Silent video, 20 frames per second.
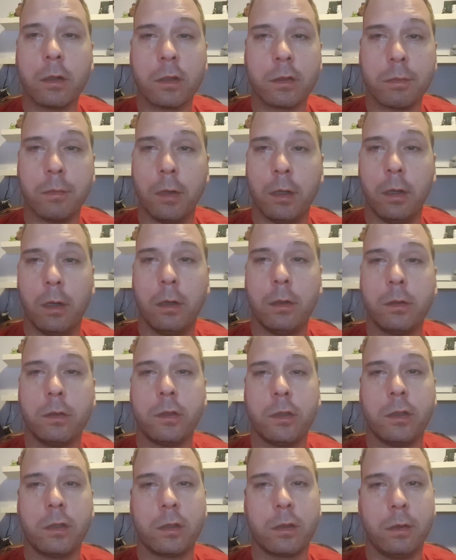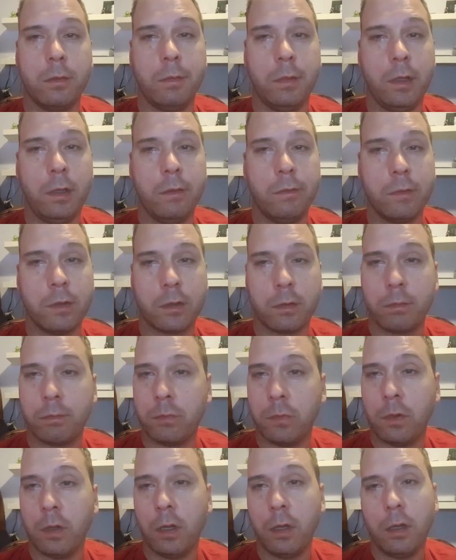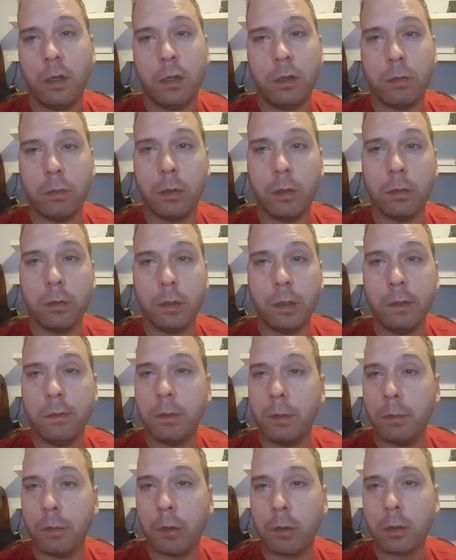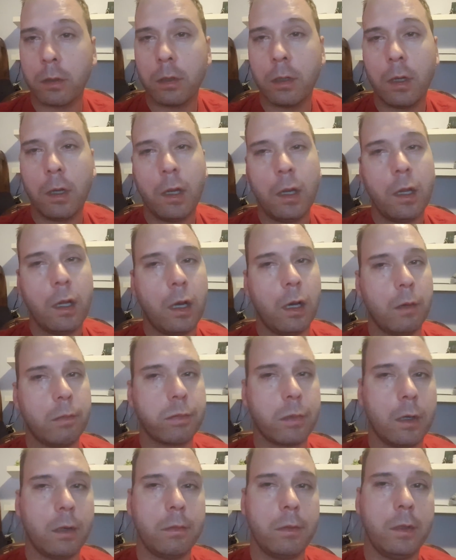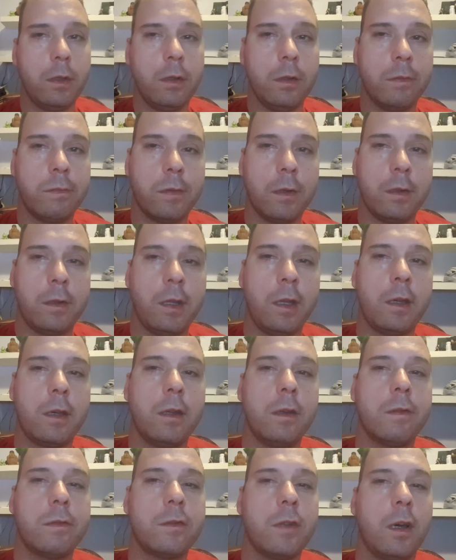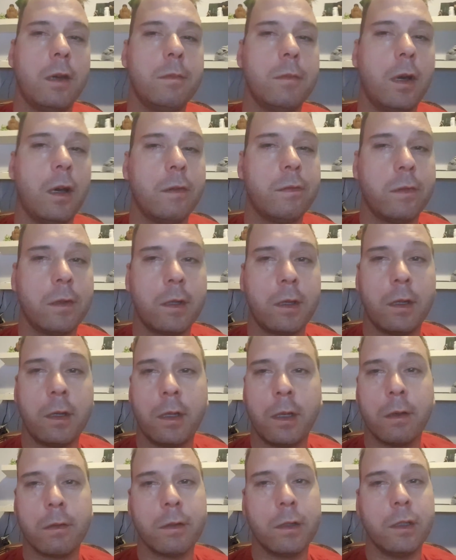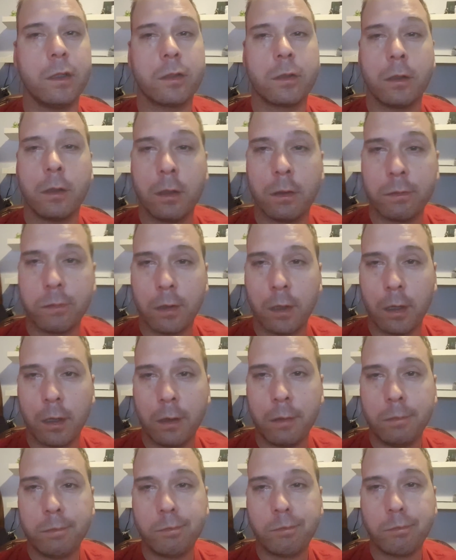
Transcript: because my knowledge is going to be dwindled even more. I'll probably, if I take enough time off, I got to get recertified.